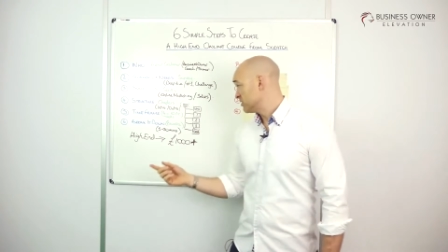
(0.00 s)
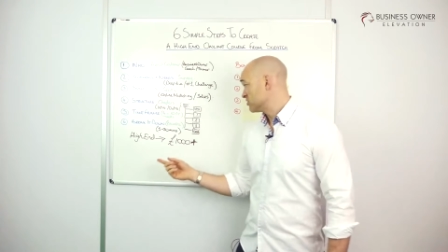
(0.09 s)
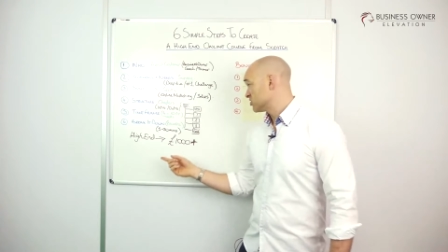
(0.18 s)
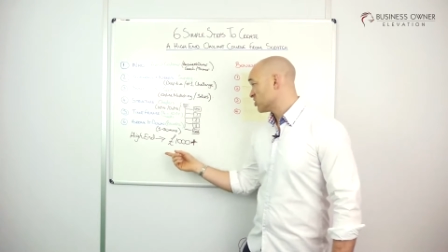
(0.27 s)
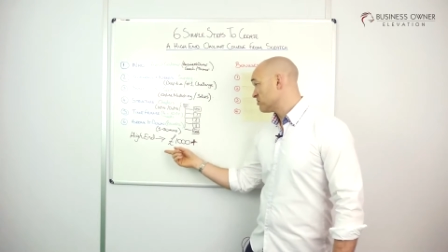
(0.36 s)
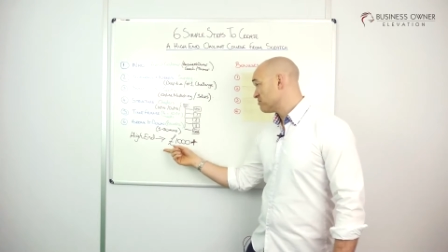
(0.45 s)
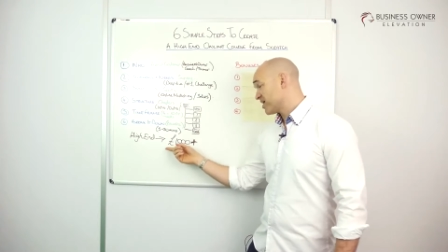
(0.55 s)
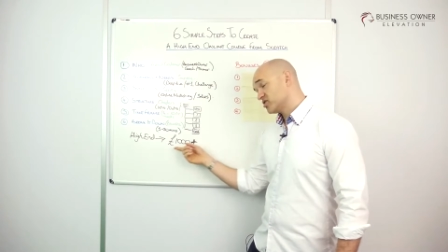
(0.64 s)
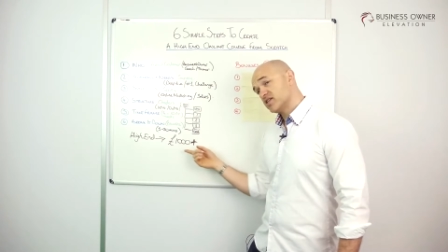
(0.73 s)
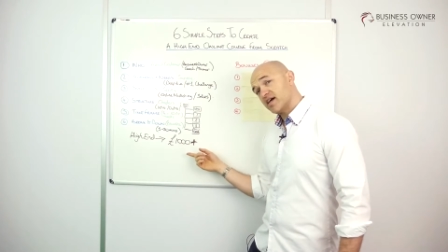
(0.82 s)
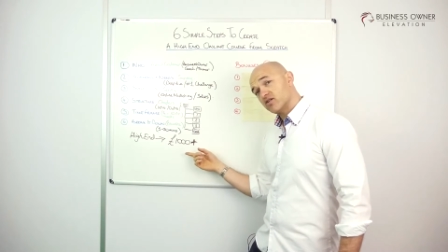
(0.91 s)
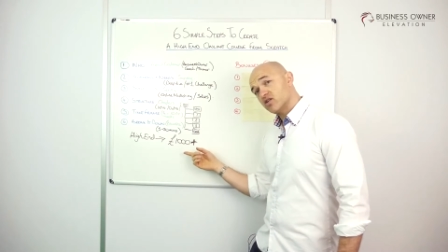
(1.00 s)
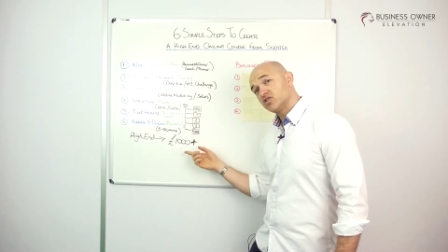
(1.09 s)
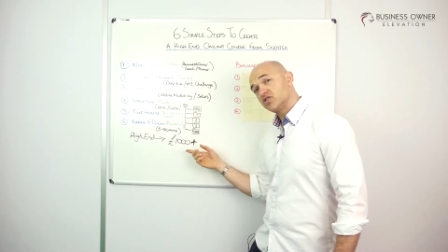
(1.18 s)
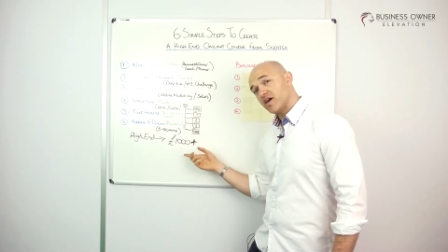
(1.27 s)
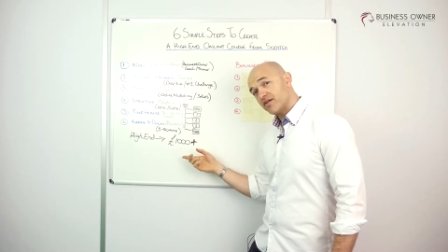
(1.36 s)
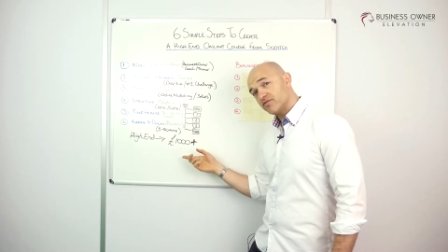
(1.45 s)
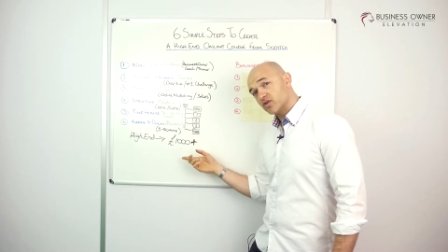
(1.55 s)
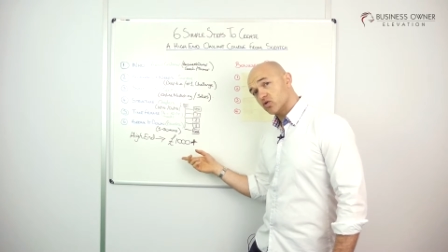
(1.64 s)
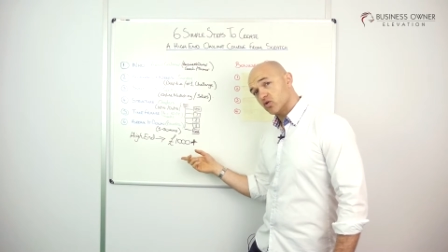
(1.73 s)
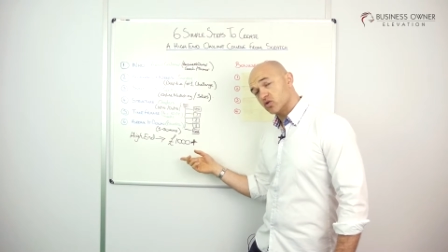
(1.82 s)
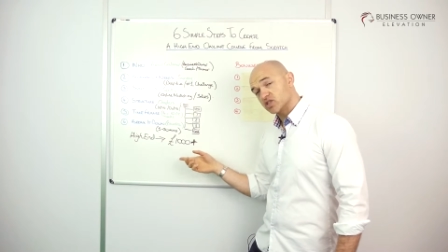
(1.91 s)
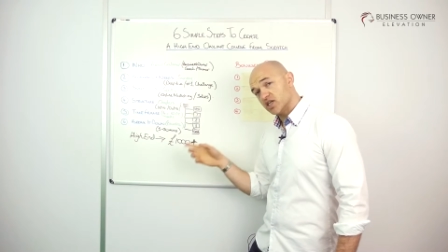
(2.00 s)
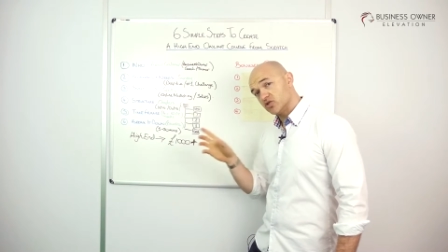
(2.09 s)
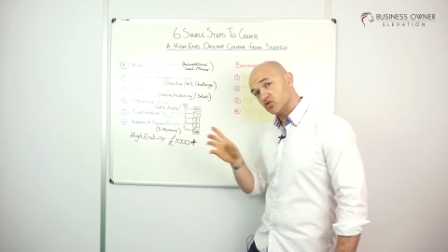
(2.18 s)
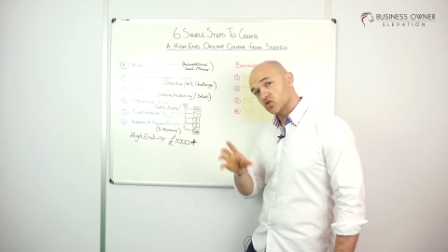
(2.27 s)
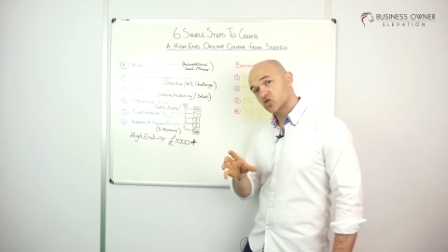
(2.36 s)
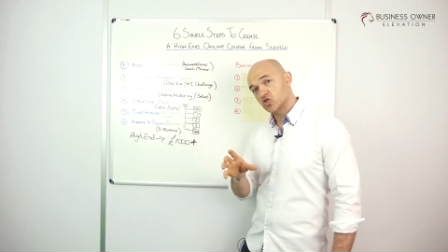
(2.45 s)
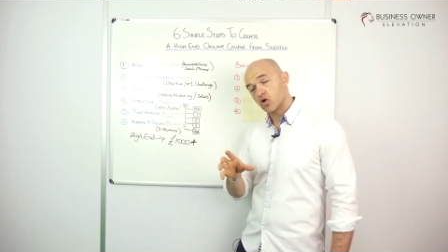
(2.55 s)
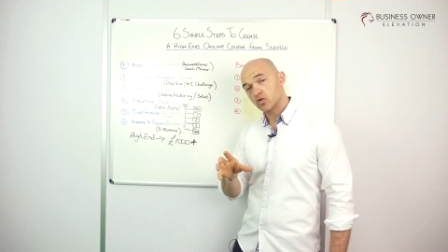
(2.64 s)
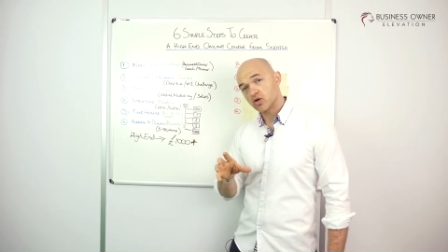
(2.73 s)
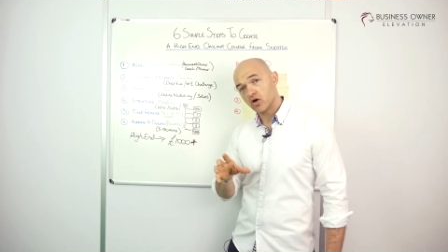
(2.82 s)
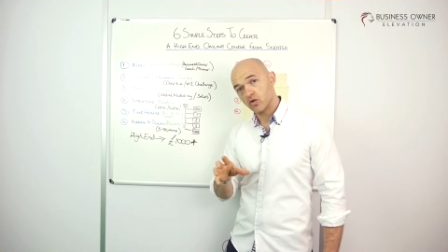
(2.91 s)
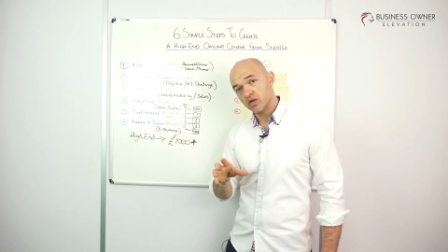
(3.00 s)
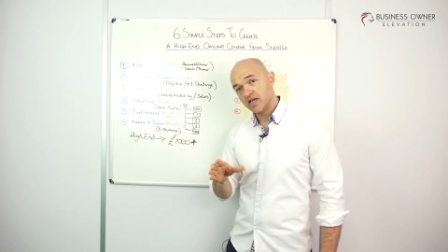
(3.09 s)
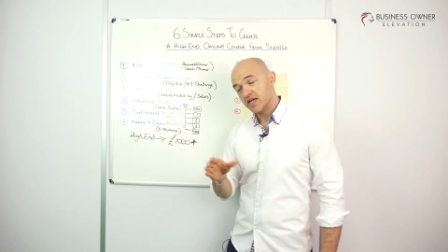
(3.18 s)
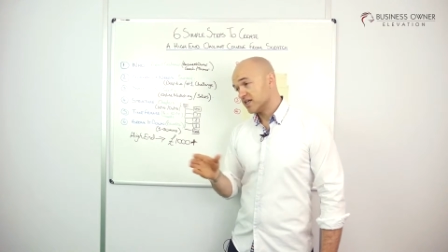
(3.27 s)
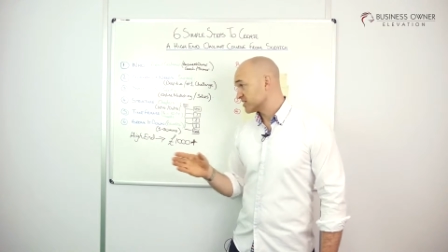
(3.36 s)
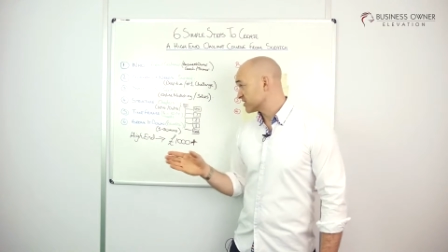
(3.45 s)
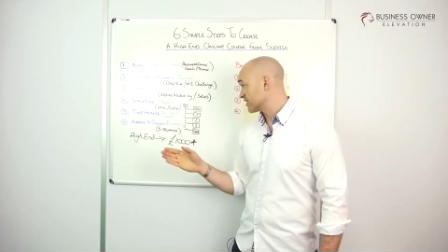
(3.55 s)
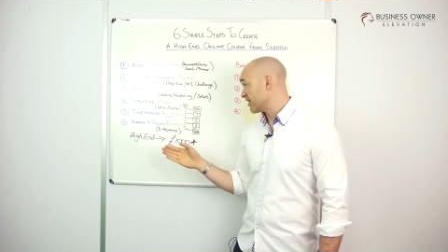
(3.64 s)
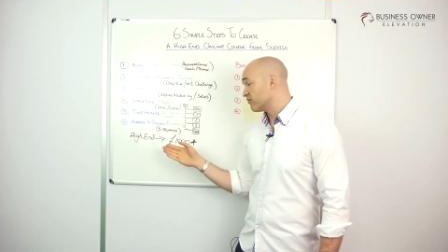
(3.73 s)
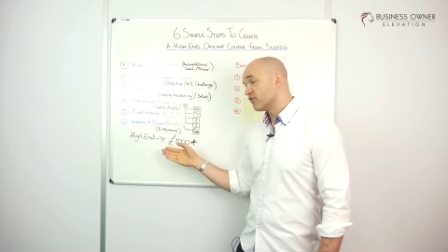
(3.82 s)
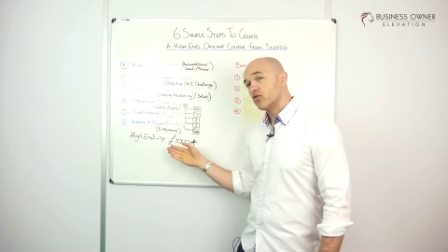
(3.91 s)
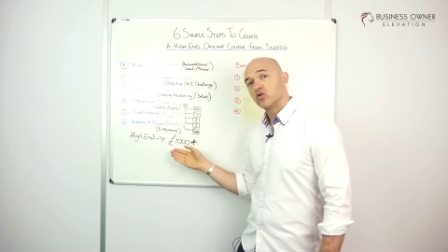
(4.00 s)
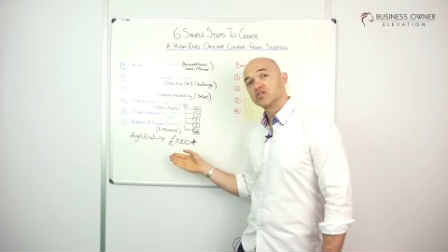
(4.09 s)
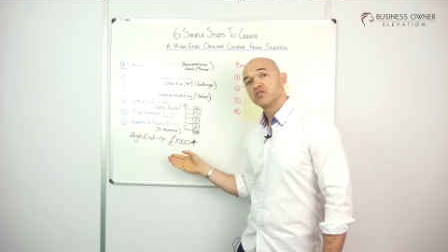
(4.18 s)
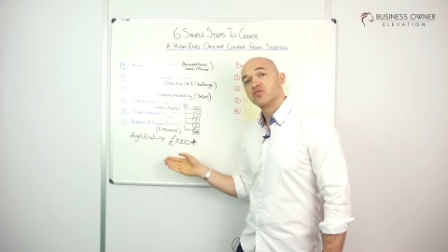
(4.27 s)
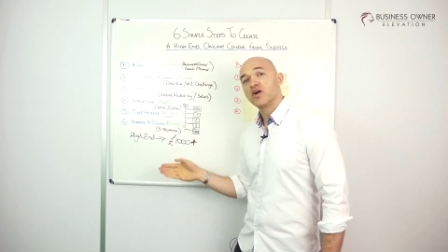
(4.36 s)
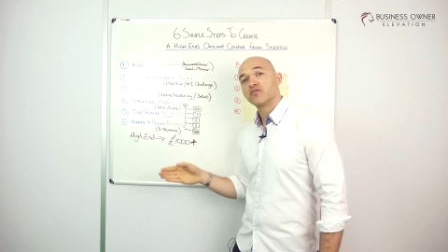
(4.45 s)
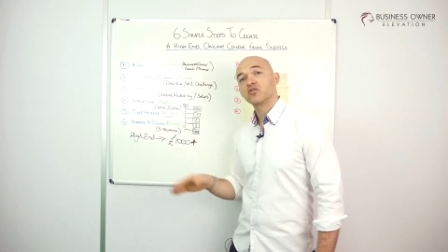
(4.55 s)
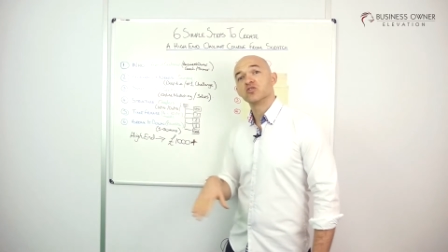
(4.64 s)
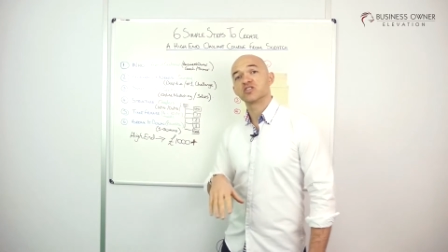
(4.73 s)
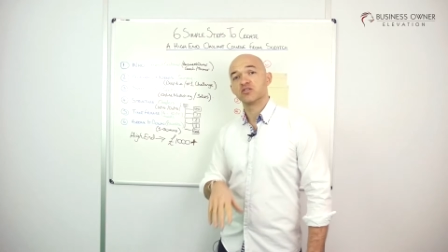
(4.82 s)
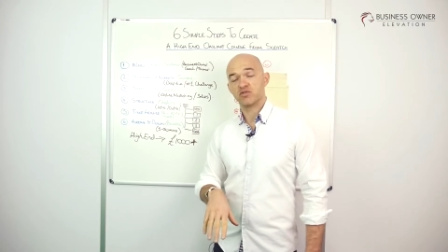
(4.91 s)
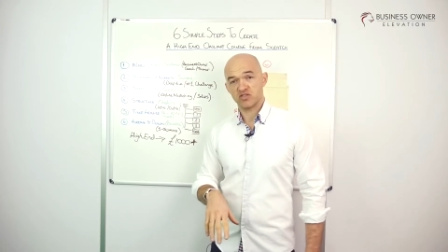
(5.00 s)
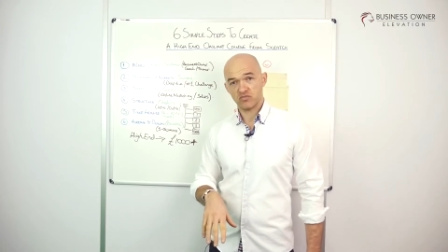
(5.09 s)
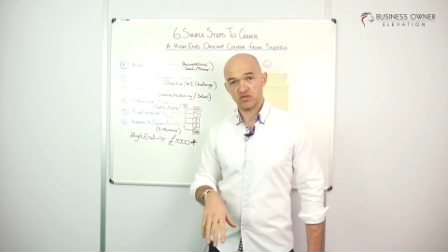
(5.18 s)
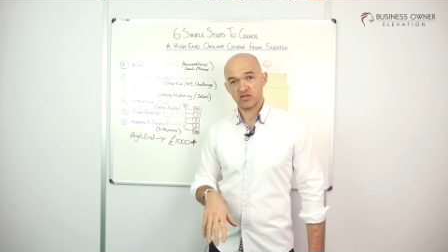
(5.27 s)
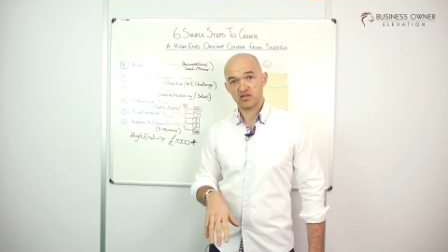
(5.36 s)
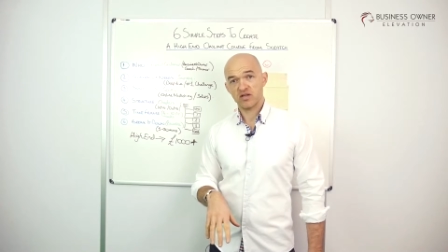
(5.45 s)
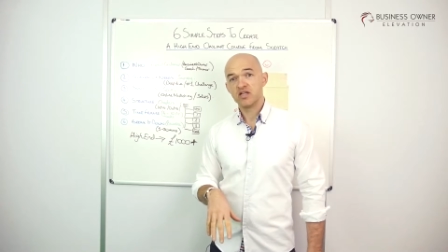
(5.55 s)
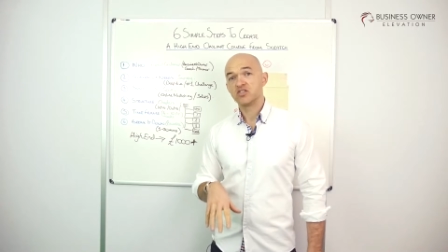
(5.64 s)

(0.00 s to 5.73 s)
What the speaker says: So imagine that, guys, you have a course and your sole goal is to get 4 to 5 customers a month.